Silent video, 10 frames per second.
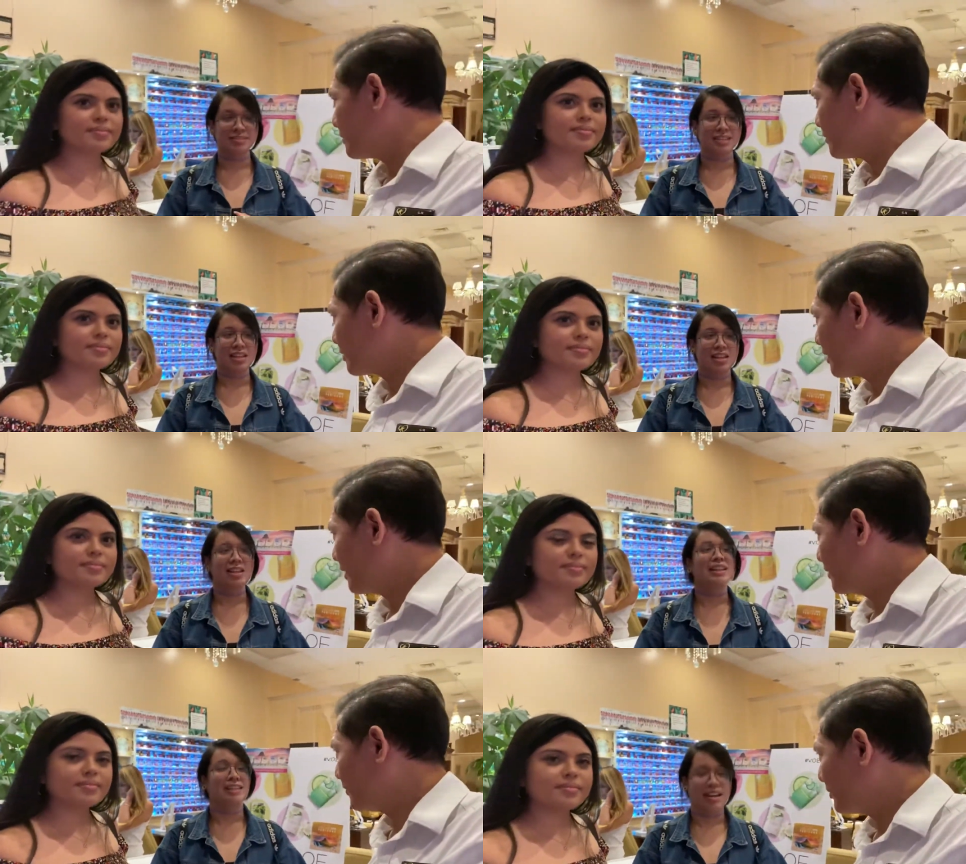
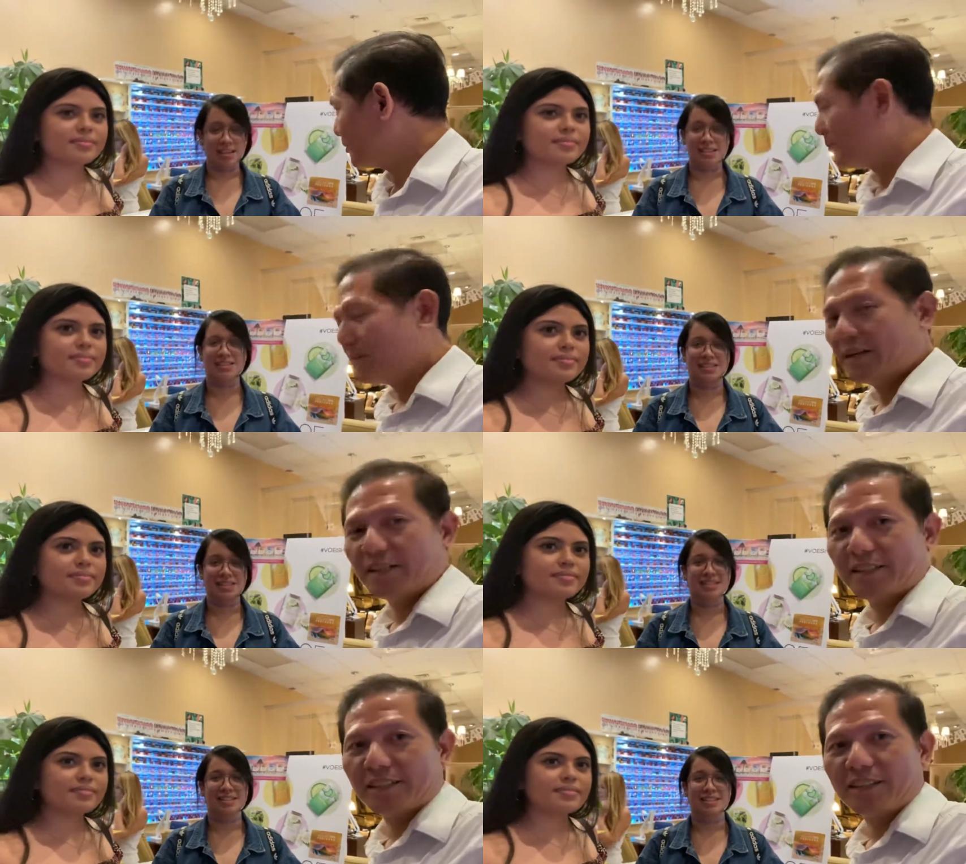Speaker 1: Okay. Yes.
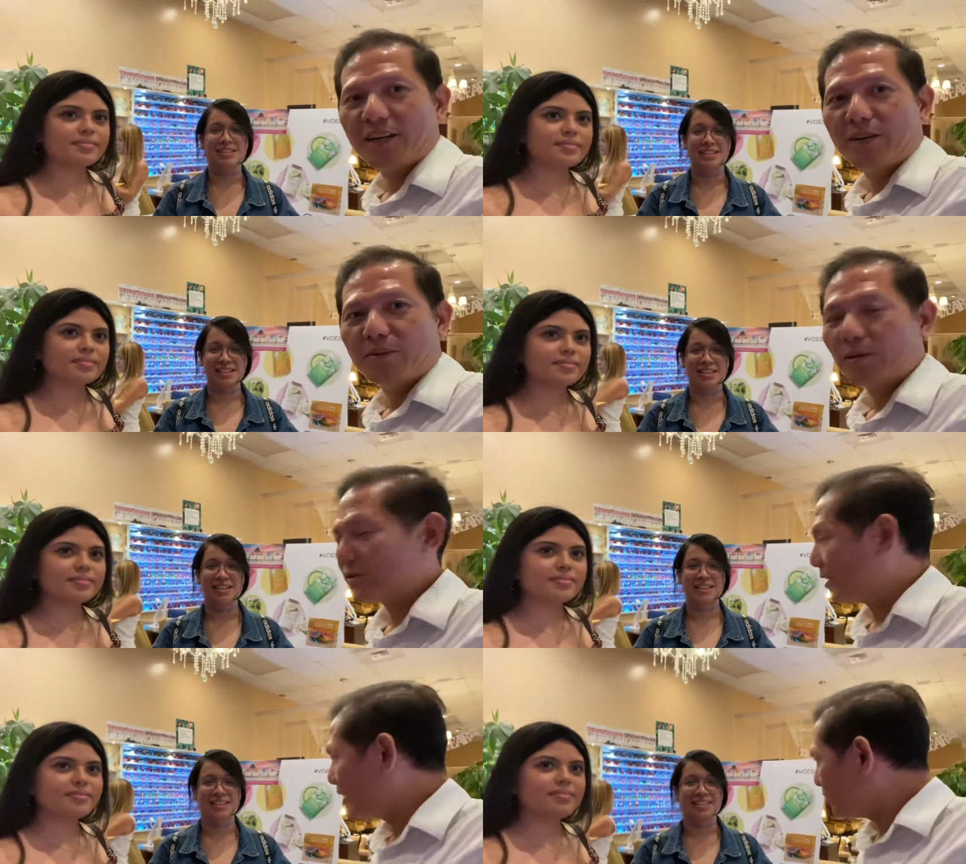pedicure. Well,
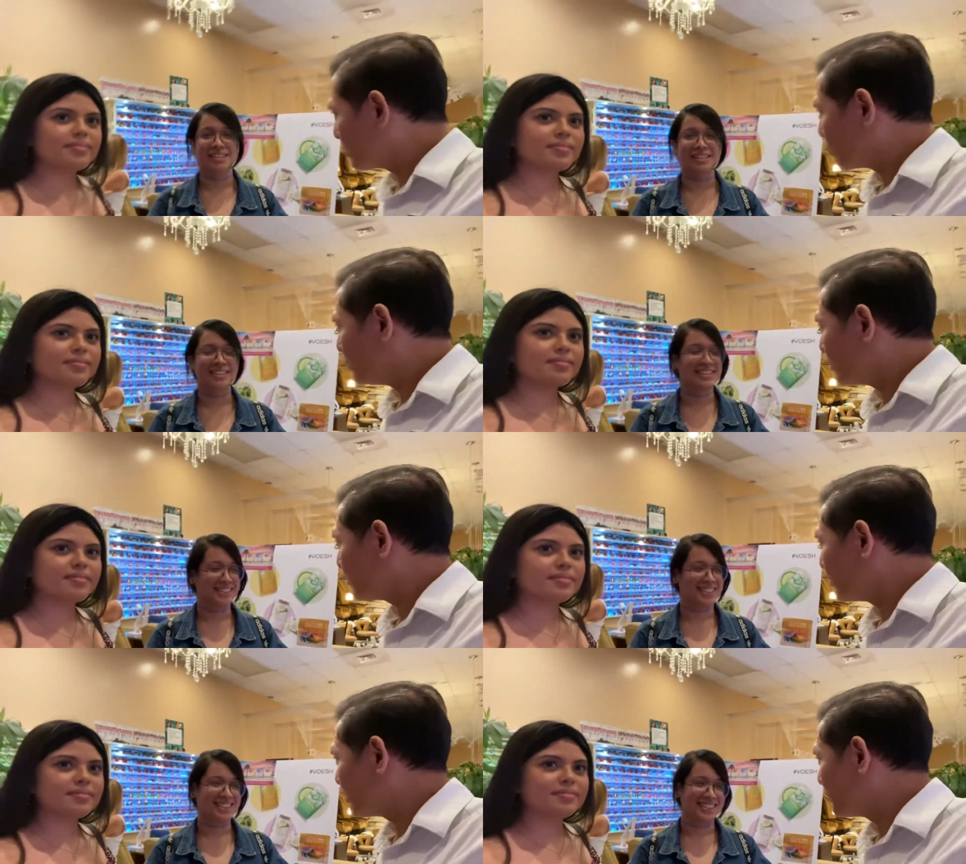thank you so much
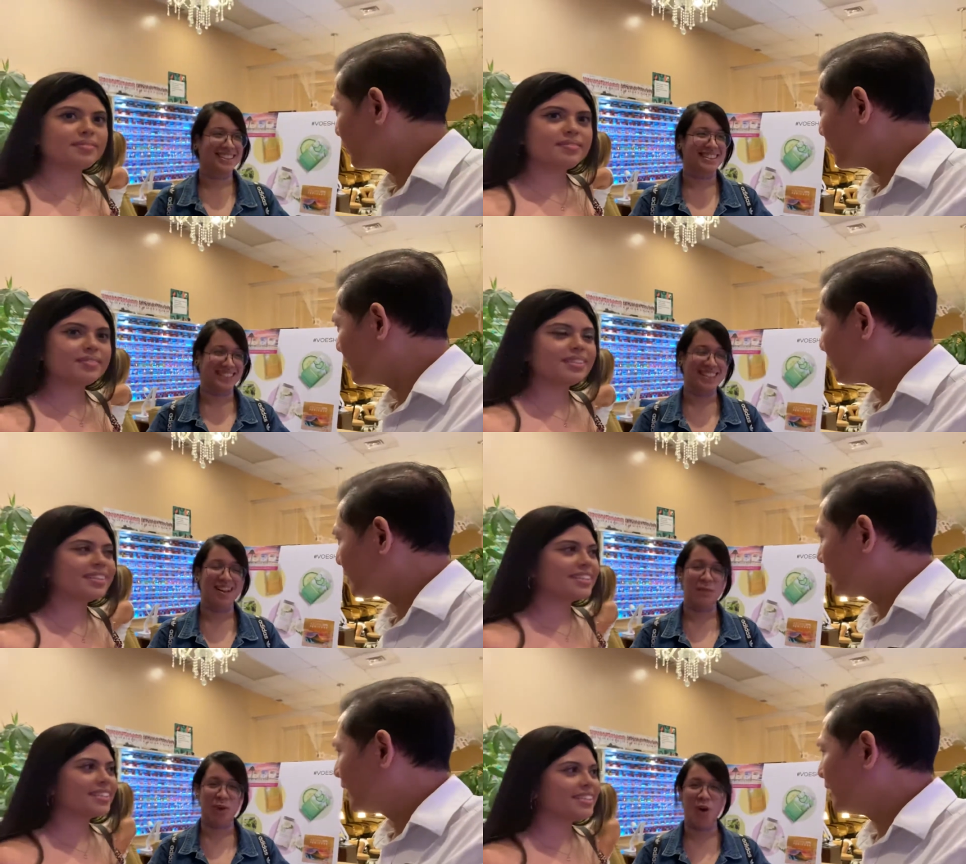for supporting us.
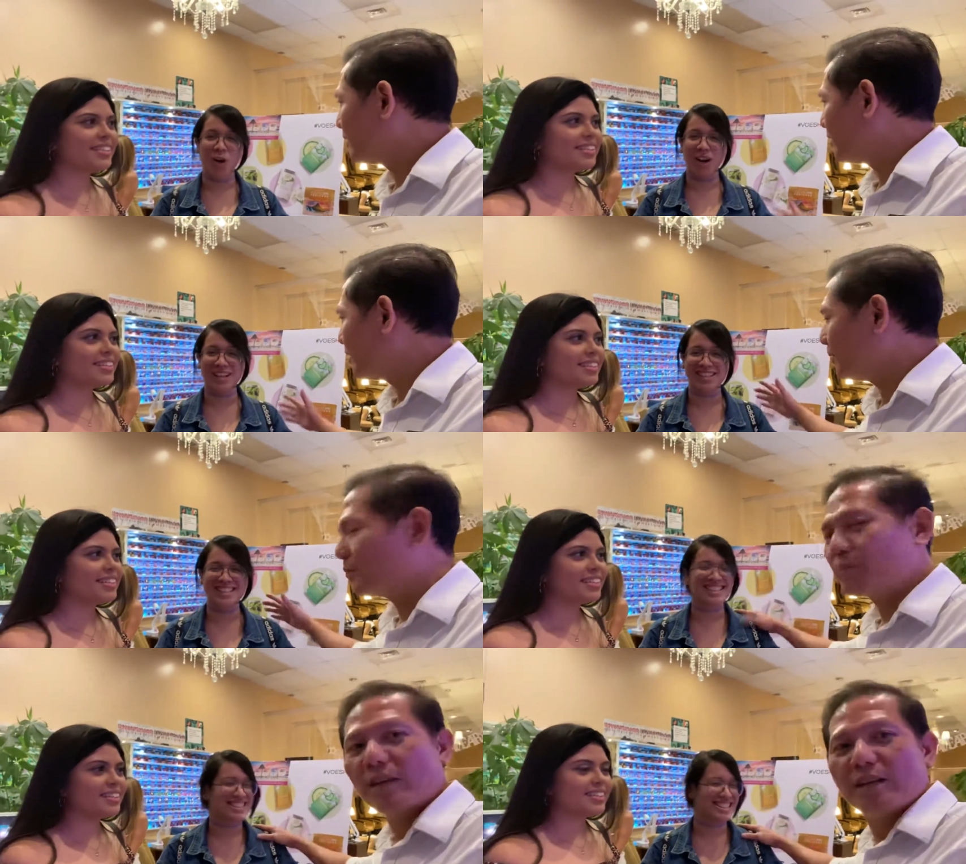And, of um, course. Um,
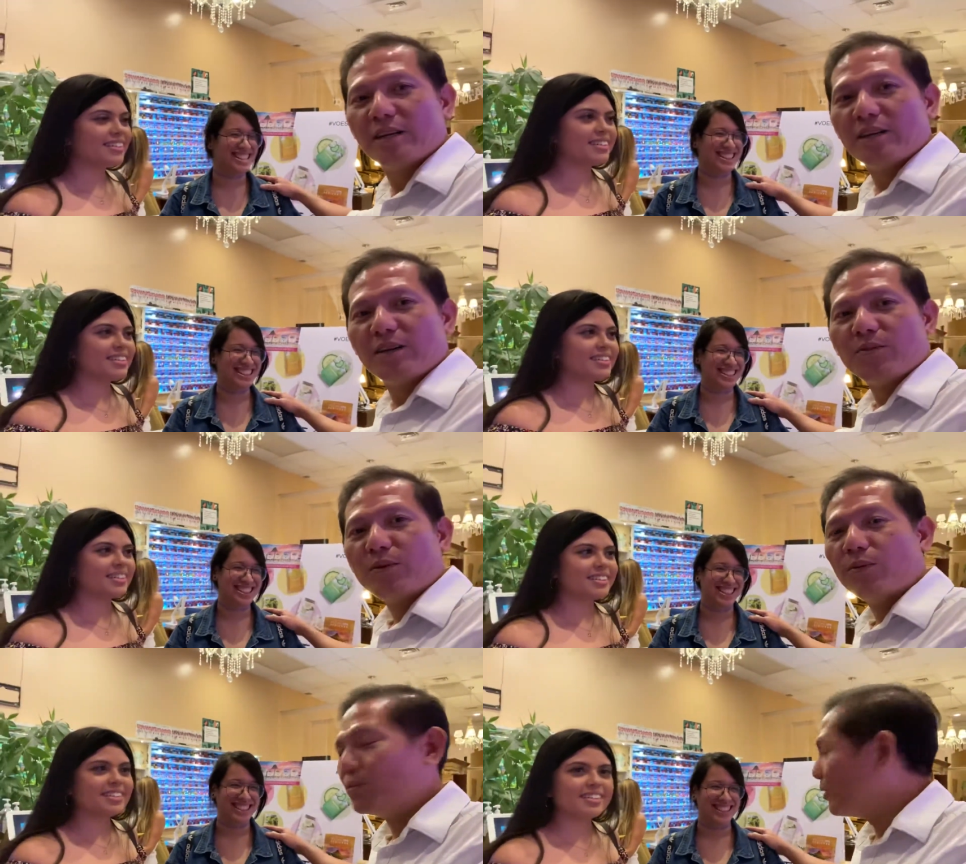we
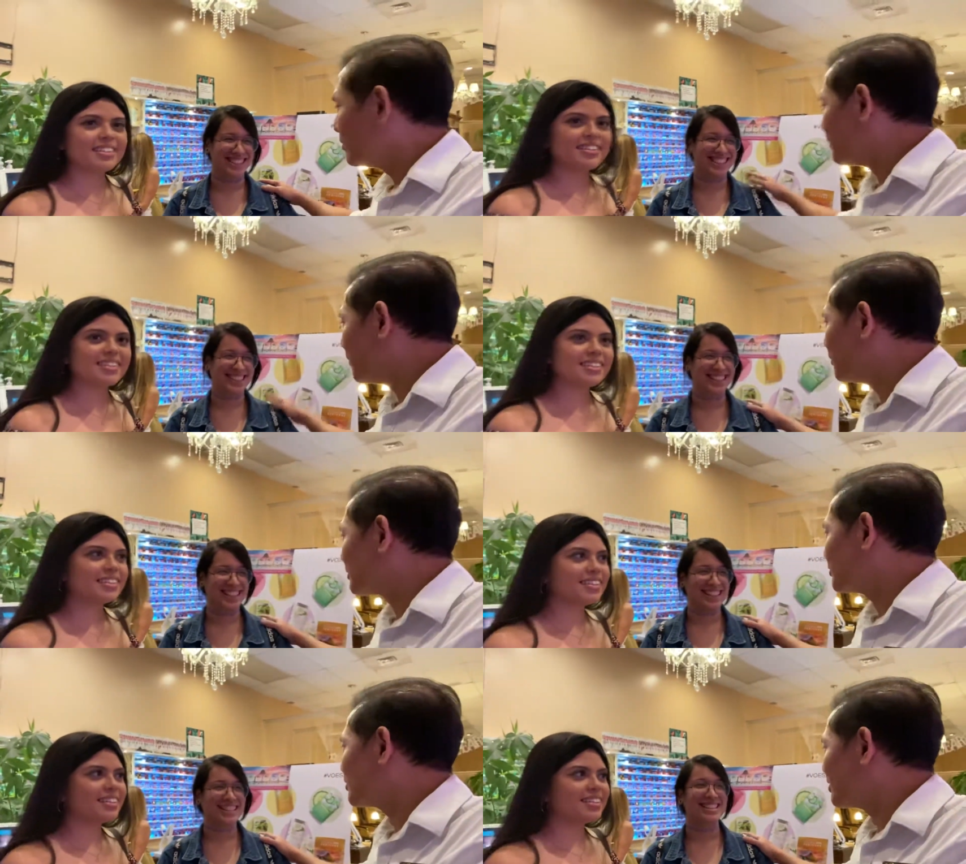were looking forward
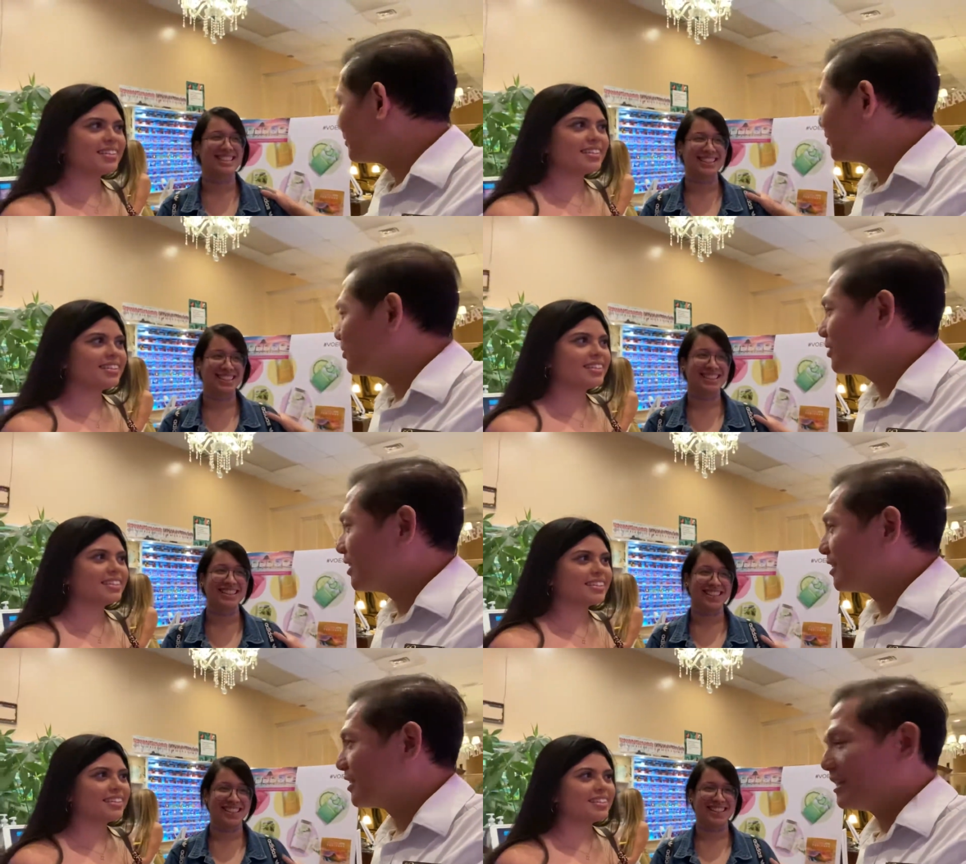to serving you
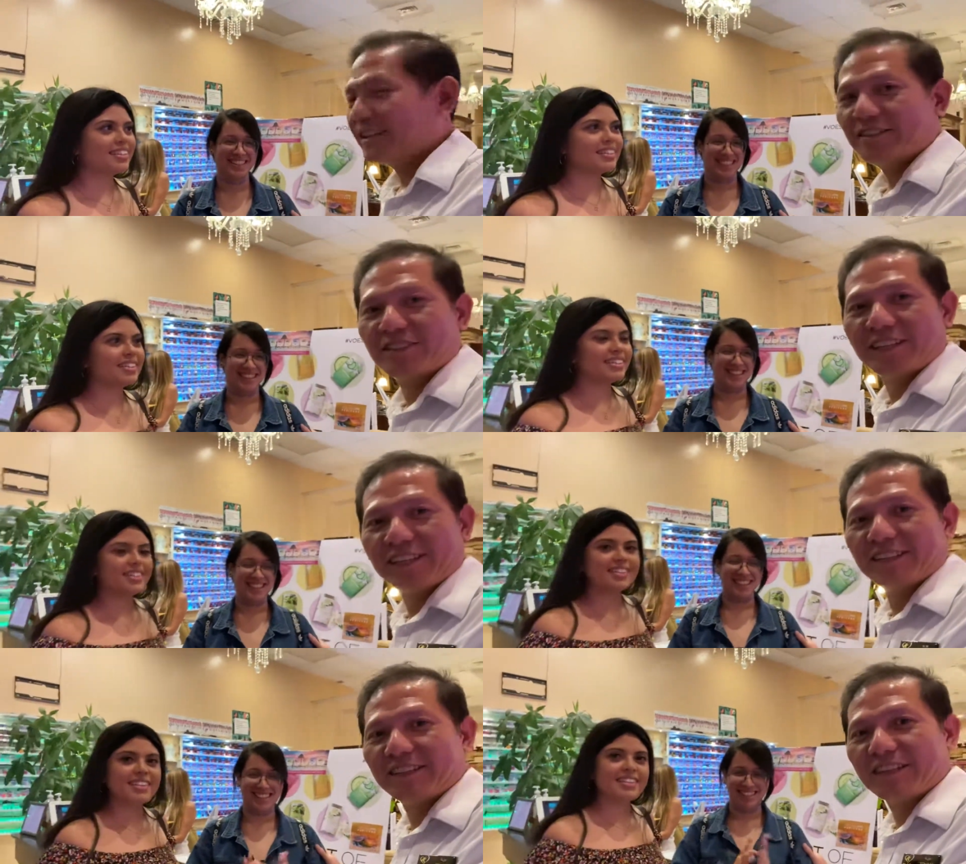guys again, okay?
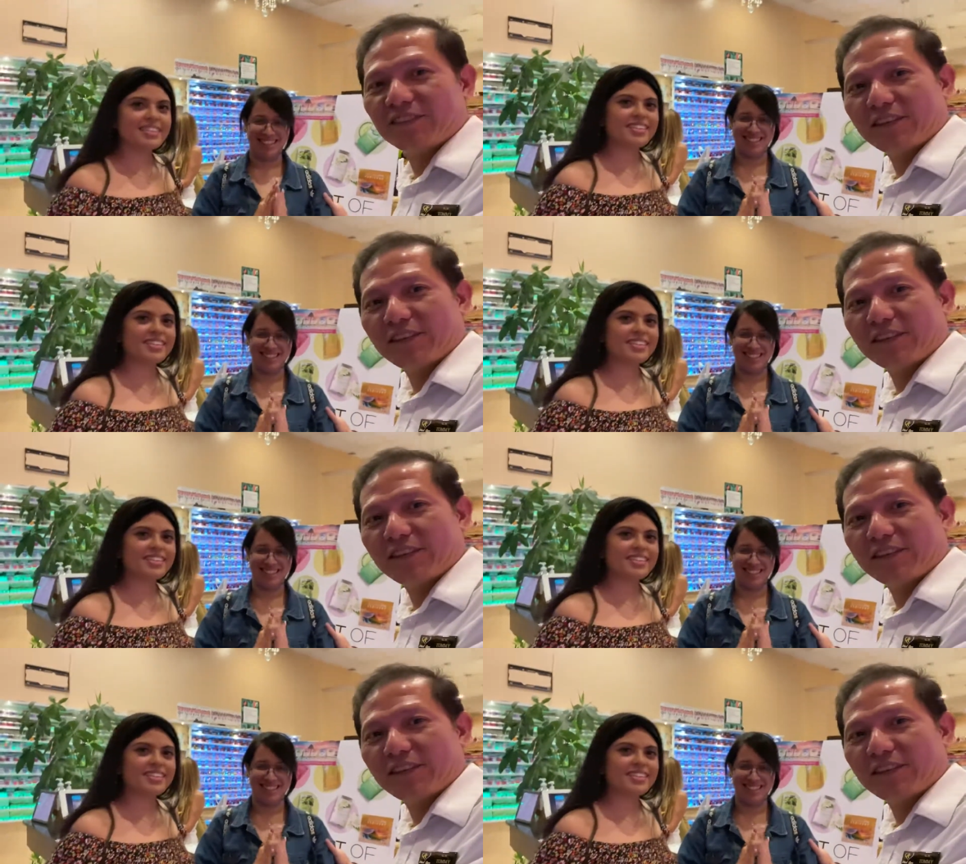Thank you,